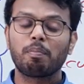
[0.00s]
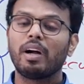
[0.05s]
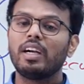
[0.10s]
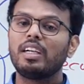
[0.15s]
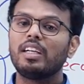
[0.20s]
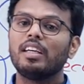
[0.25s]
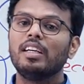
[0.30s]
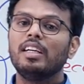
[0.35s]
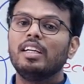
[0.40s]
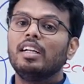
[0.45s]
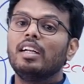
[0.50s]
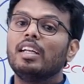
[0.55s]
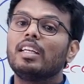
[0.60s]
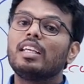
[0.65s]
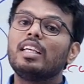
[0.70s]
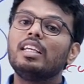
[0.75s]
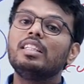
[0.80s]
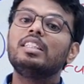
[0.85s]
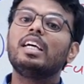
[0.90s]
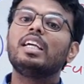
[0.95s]
But
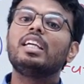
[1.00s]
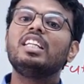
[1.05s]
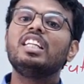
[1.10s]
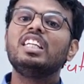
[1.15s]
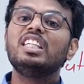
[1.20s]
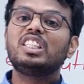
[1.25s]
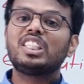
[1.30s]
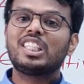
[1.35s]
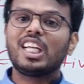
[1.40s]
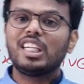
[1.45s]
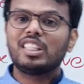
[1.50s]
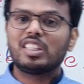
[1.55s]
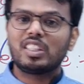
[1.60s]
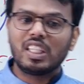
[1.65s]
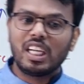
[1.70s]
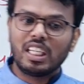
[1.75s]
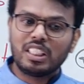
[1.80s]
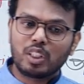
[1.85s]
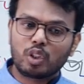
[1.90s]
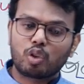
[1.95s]
in the initial
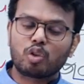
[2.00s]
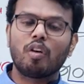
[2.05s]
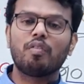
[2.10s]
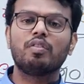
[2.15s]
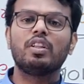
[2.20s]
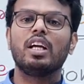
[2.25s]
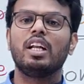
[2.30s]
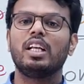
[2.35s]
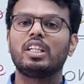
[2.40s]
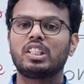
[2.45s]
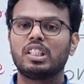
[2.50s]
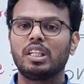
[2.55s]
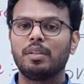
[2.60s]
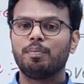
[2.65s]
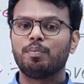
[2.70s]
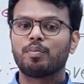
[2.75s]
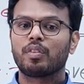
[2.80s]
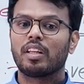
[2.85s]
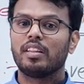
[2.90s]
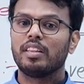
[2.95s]
stages of the election,
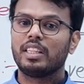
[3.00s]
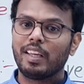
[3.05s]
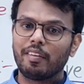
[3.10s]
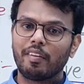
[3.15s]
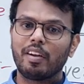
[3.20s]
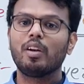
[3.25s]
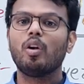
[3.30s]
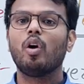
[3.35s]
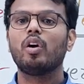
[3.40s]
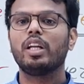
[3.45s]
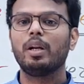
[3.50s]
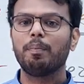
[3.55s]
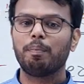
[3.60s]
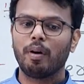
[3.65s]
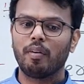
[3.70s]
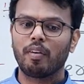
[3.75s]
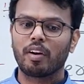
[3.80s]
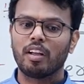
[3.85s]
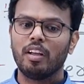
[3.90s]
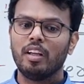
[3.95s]
they were not in
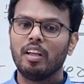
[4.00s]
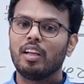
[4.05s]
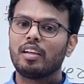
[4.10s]
power.